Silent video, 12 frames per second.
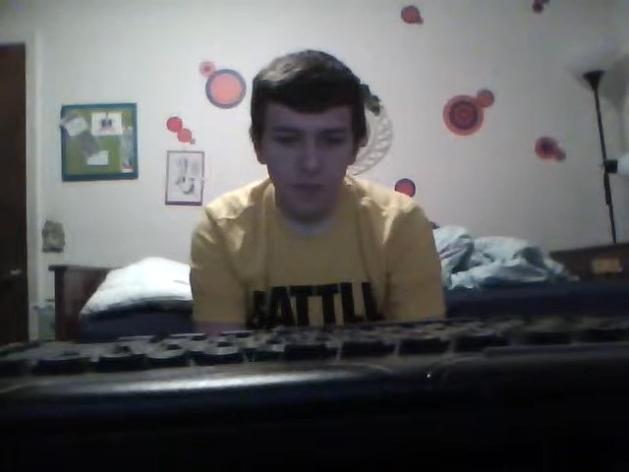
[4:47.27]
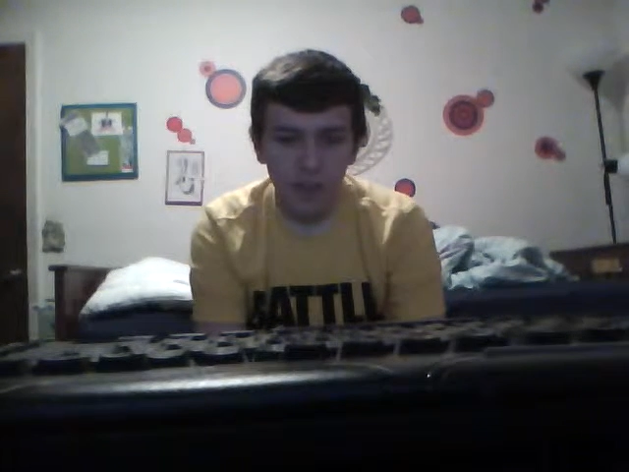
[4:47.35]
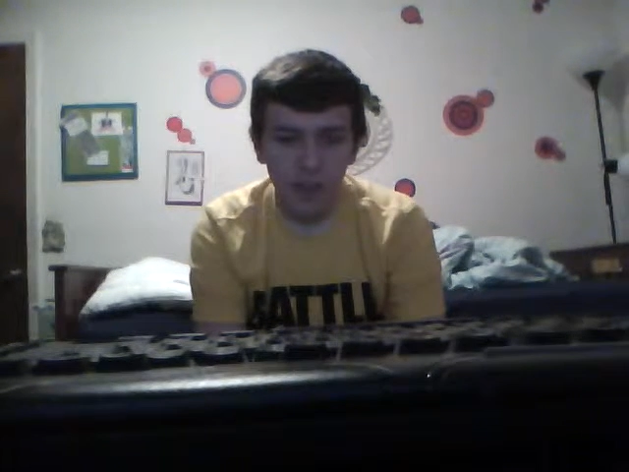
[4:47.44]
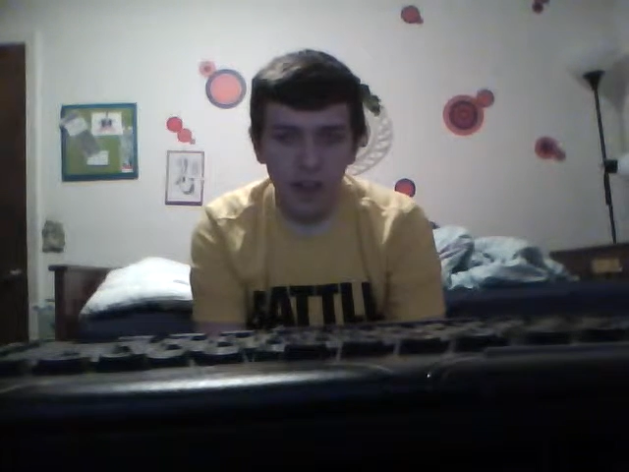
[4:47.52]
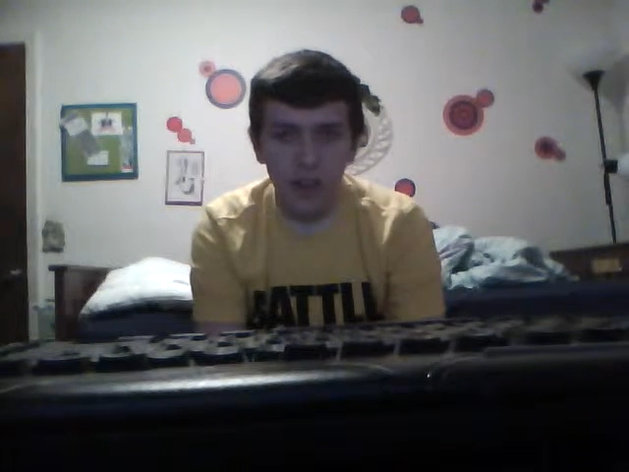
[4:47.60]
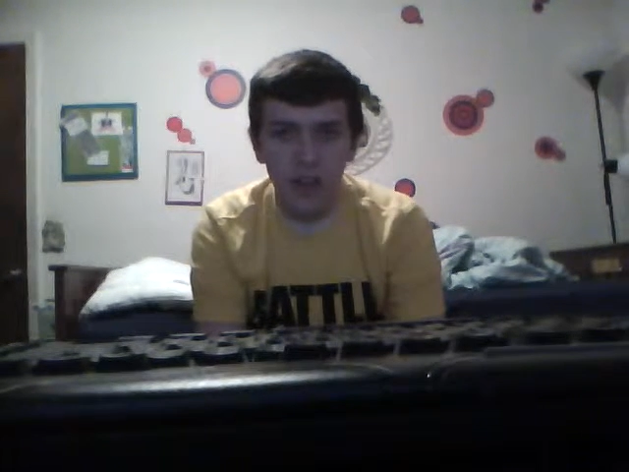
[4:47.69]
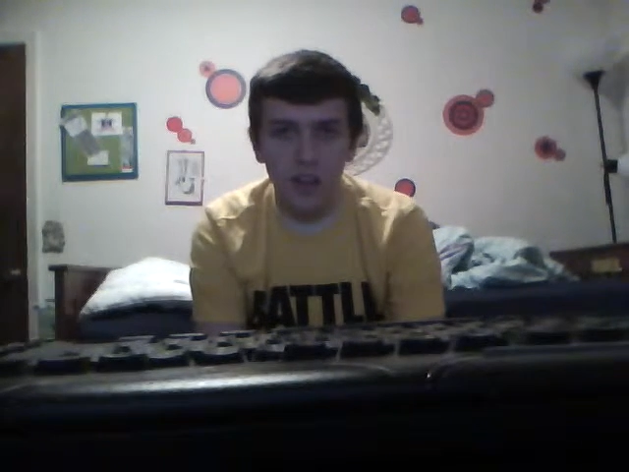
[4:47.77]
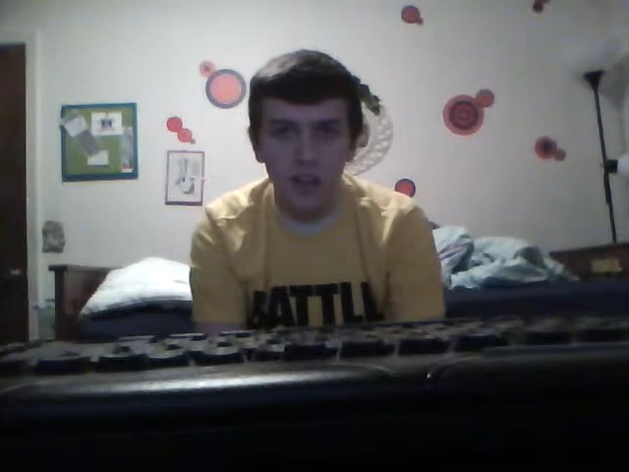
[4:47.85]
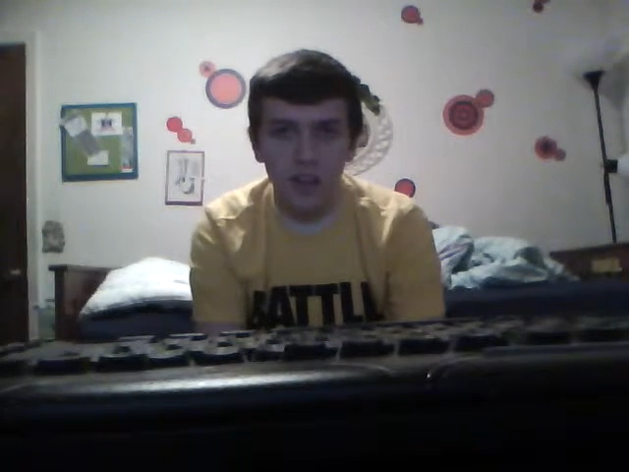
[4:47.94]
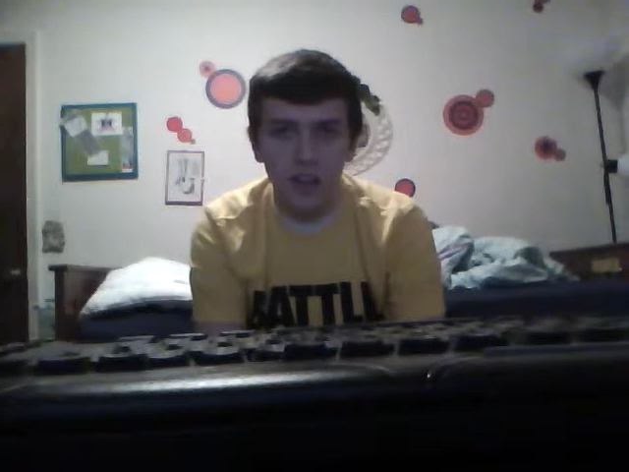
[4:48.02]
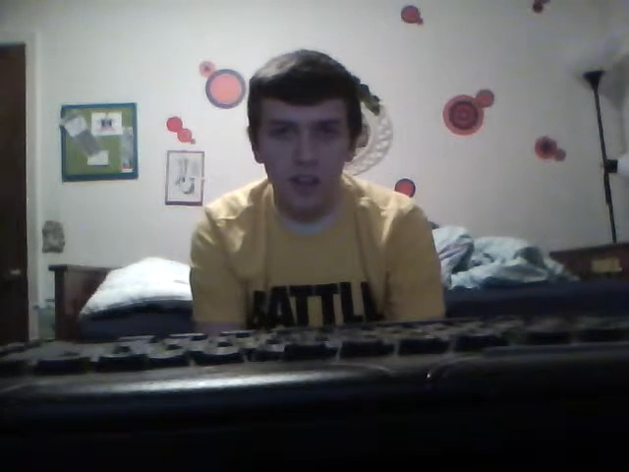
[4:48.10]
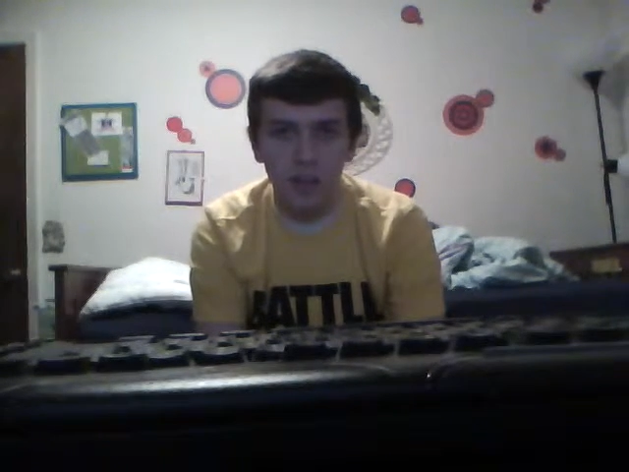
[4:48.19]

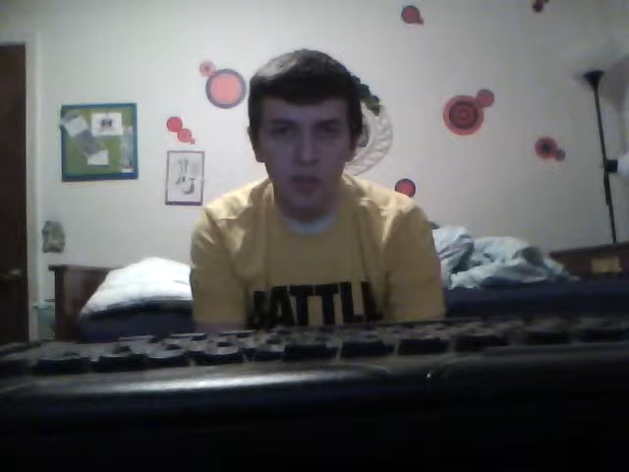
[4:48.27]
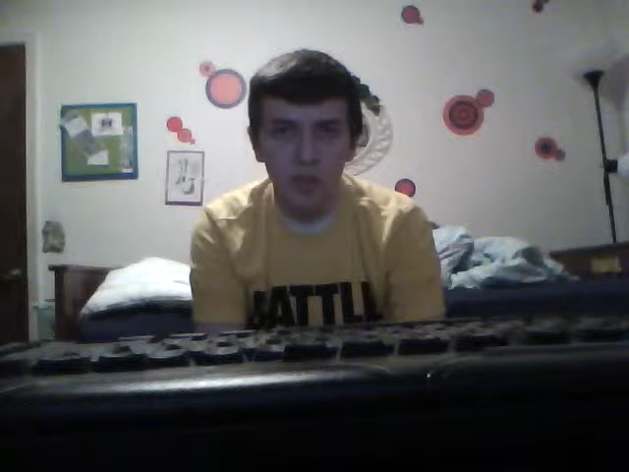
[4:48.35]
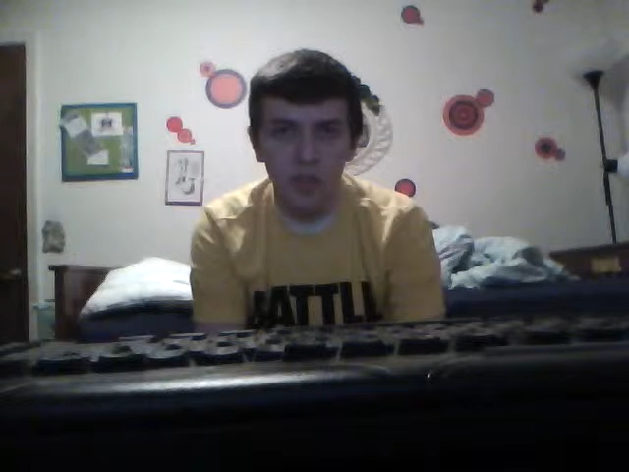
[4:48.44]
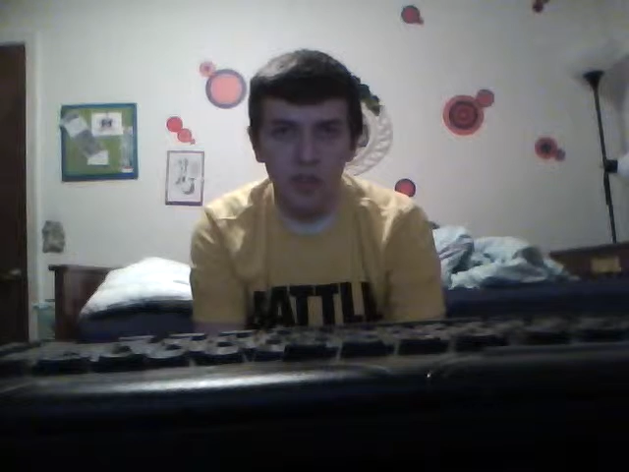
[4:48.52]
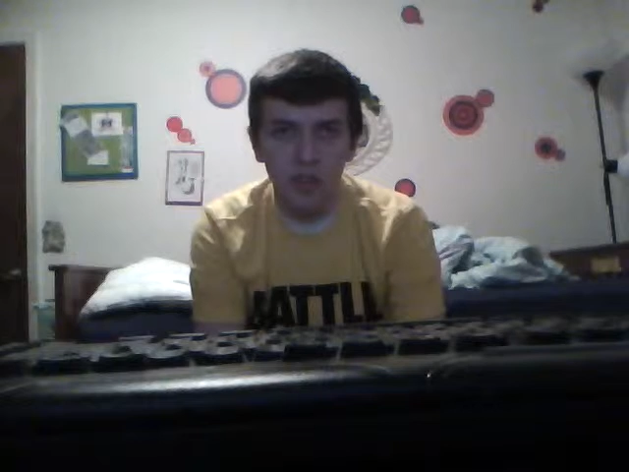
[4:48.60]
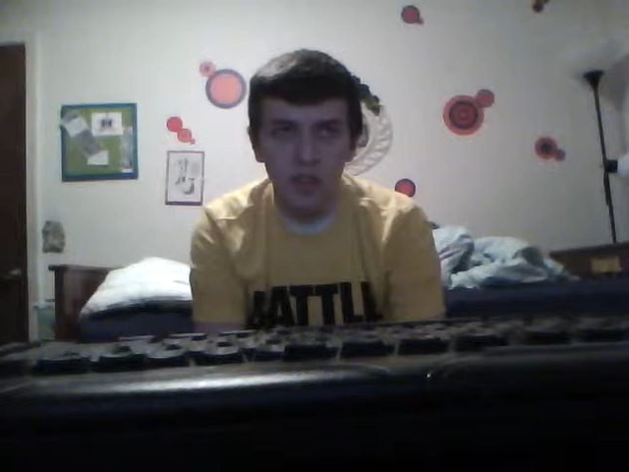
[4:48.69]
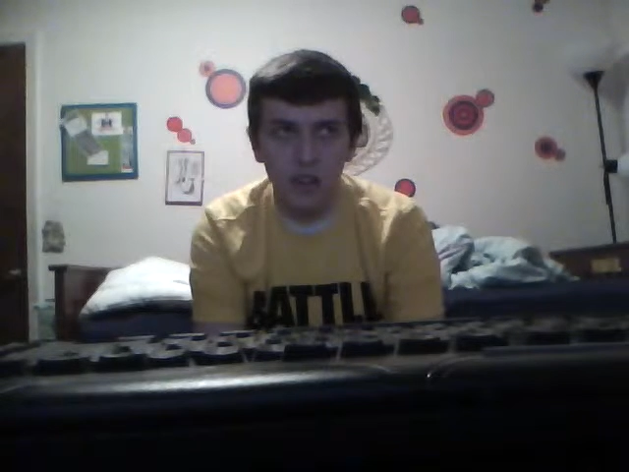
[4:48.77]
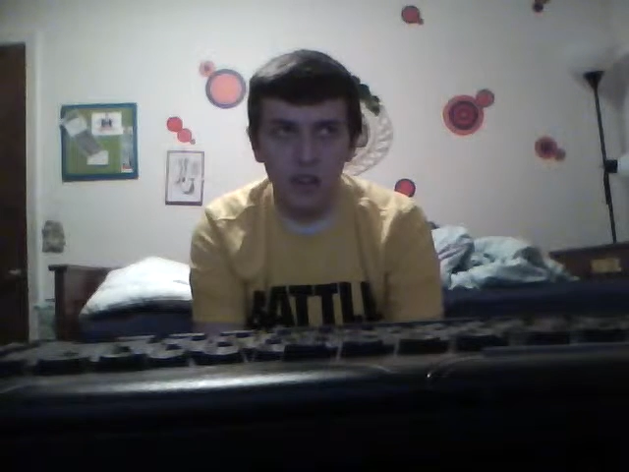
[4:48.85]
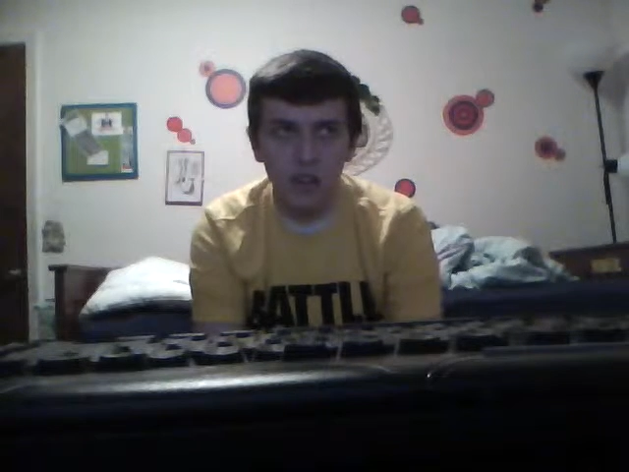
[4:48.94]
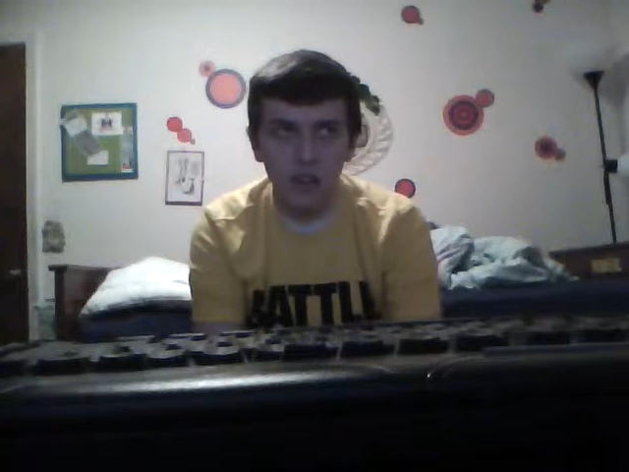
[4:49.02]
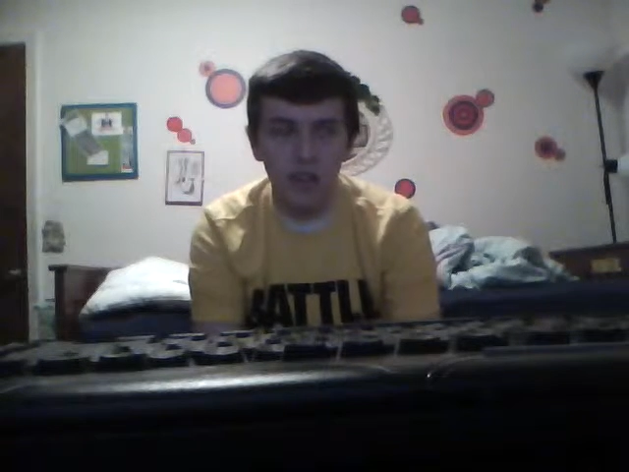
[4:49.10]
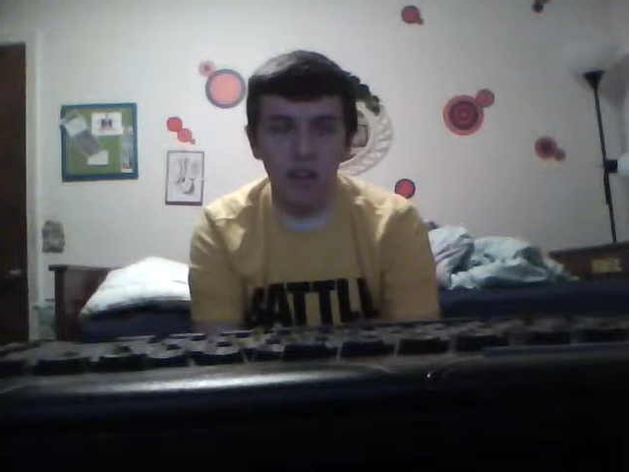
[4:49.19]
delays the explosion
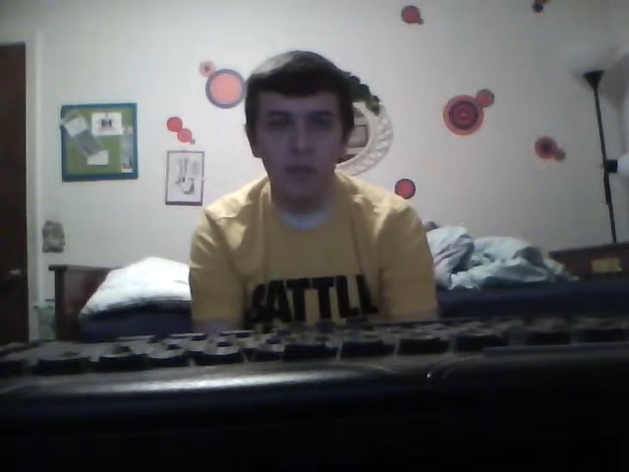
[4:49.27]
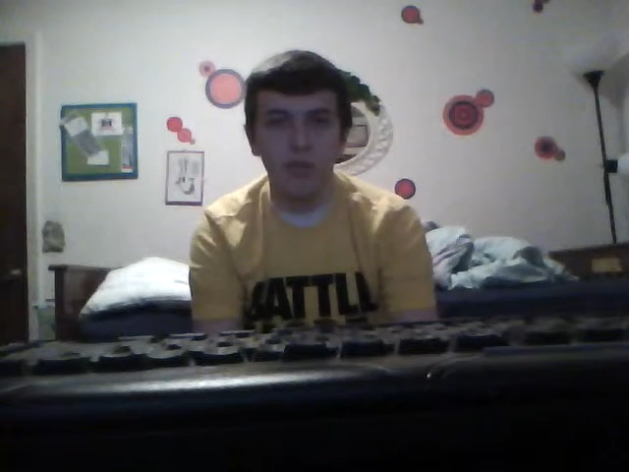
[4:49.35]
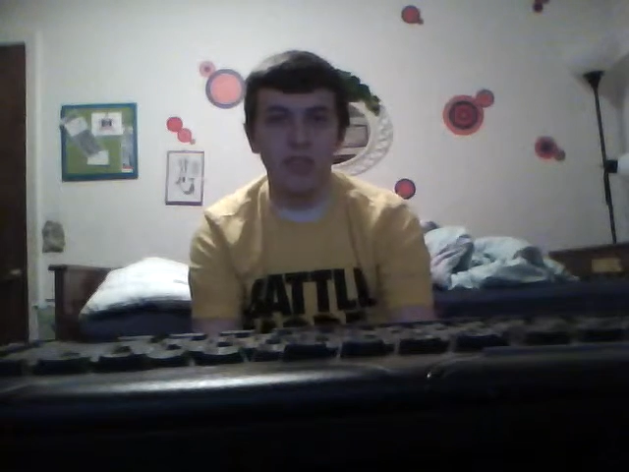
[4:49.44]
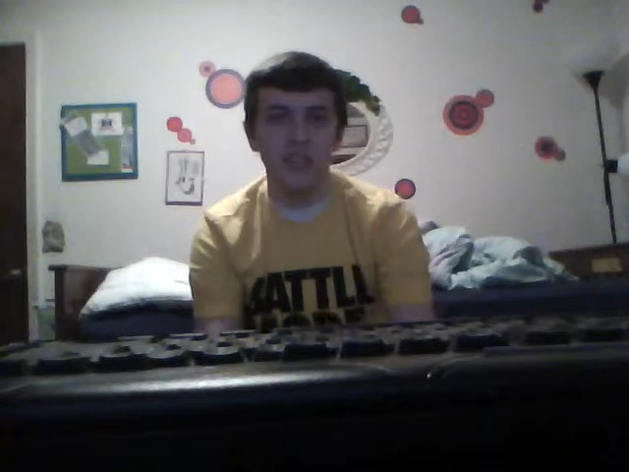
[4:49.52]
and Sitrep